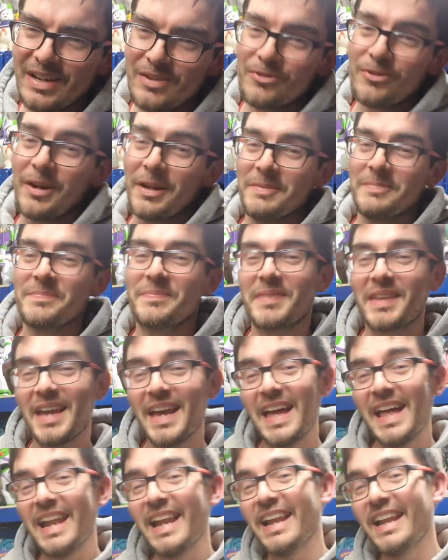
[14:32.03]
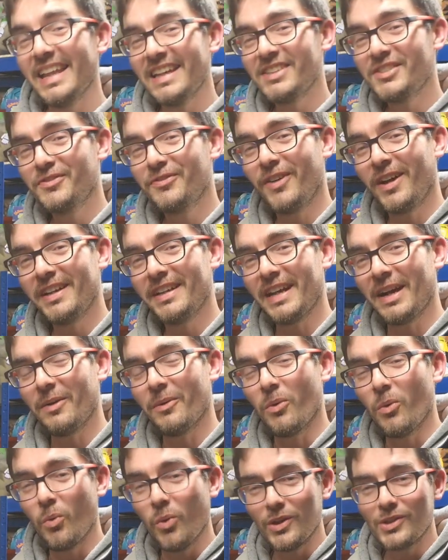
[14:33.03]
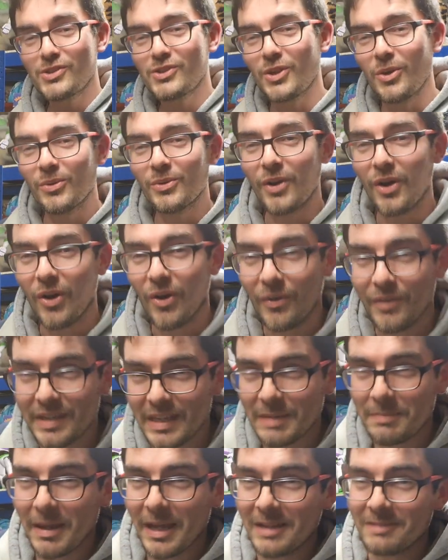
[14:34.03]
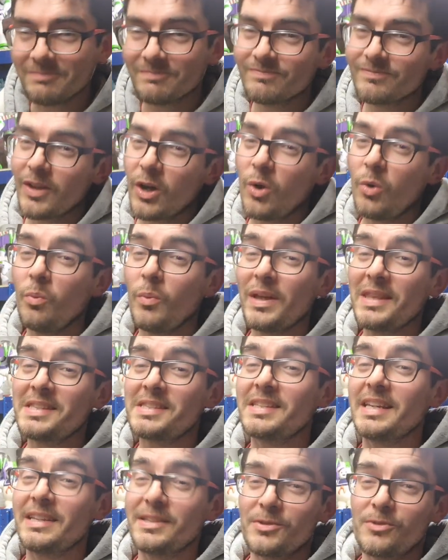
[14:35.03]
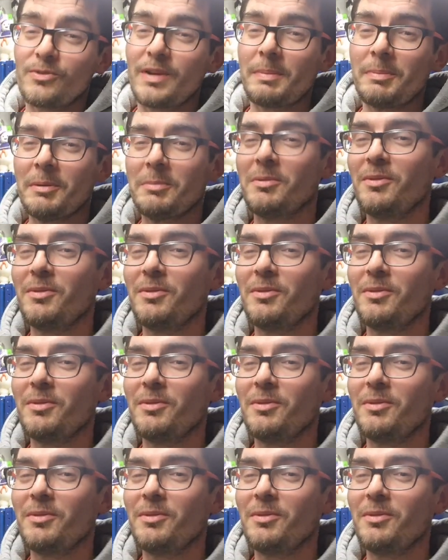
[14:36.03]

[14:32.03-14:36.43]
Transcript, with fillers: Right, let's find out what sold on eBay on Wednesday to wrap up